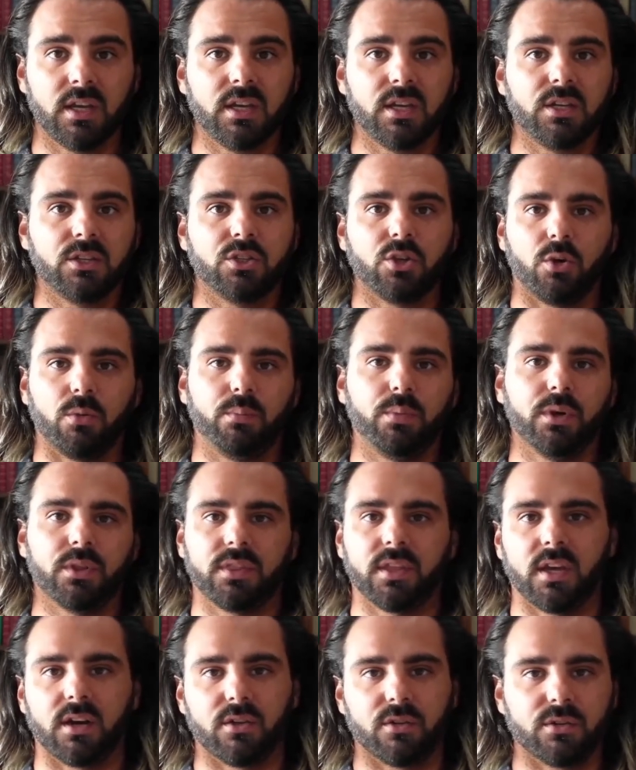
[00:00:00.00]
Don't put
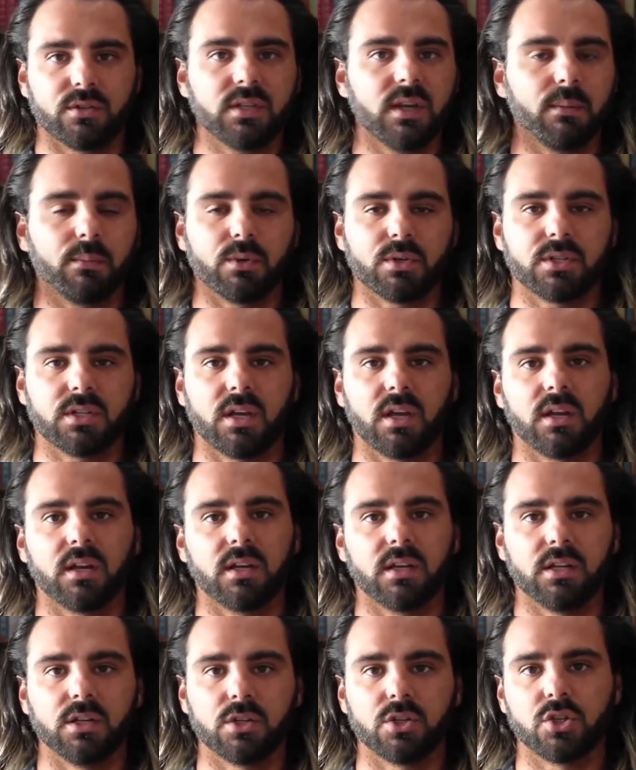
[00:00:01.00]
that other 10%
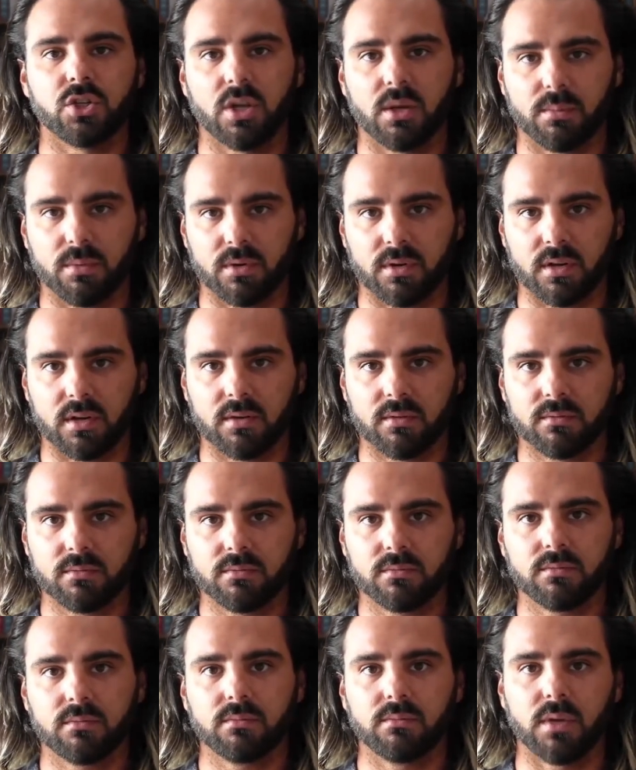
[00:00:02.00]
in jeopardy.
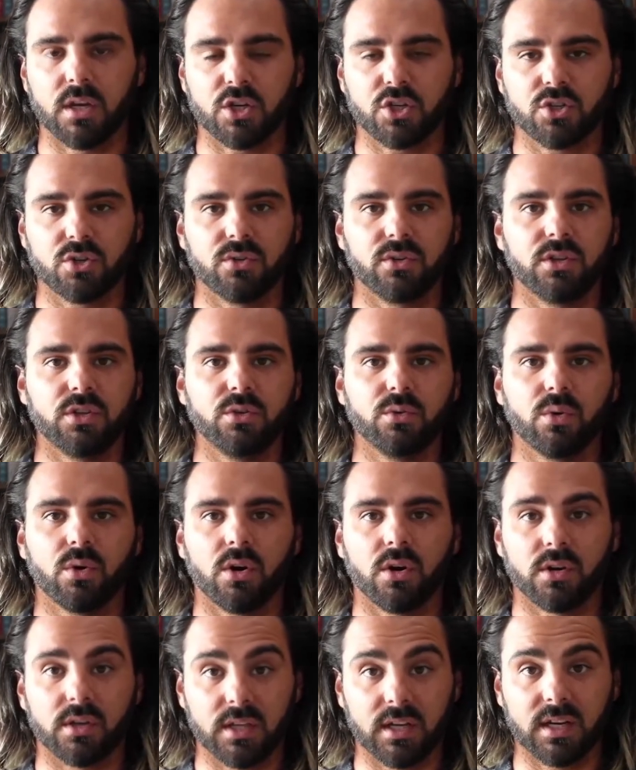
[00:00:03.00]
Make sure that you
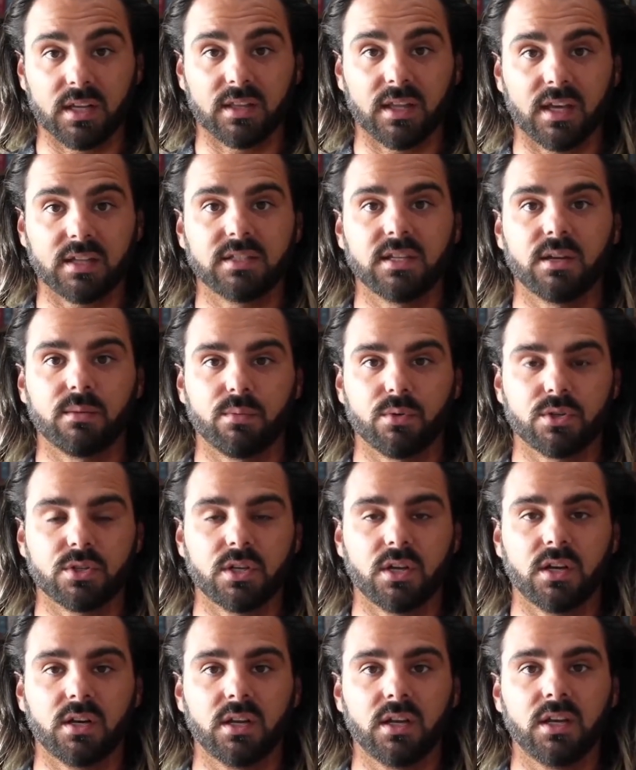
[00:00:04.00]
are getting that
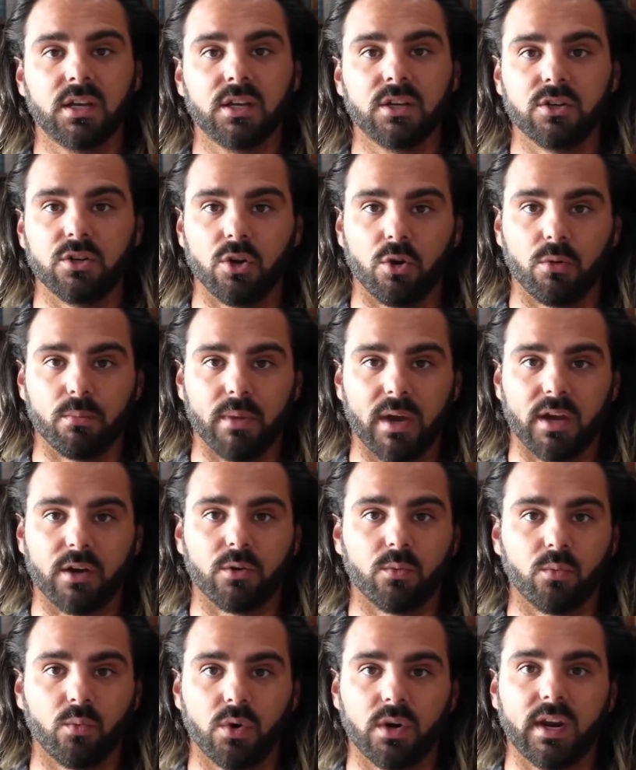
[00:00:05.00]
10% no matter
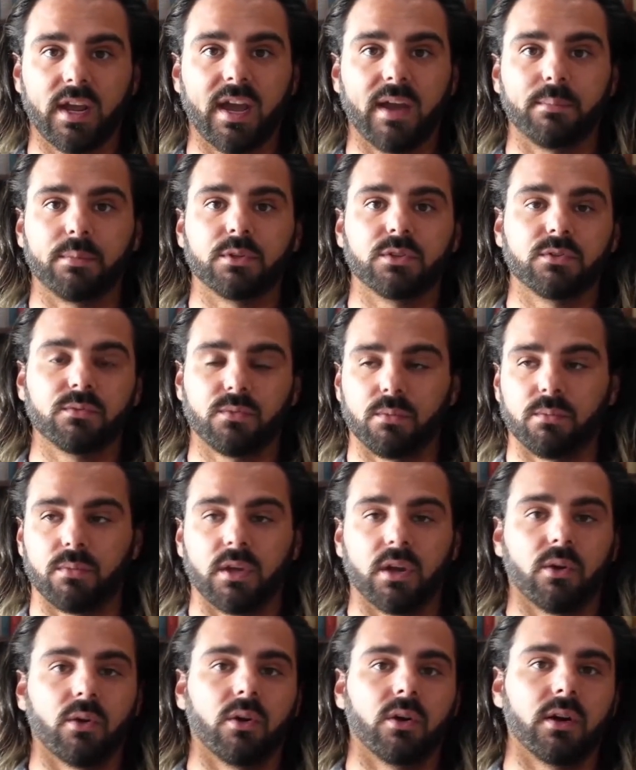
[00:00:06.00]
what happens from
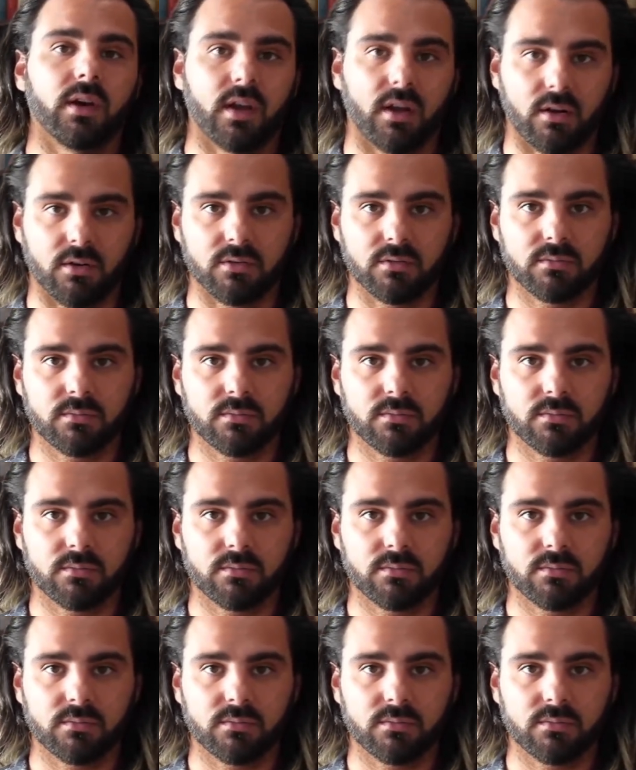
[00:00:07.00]
there on out.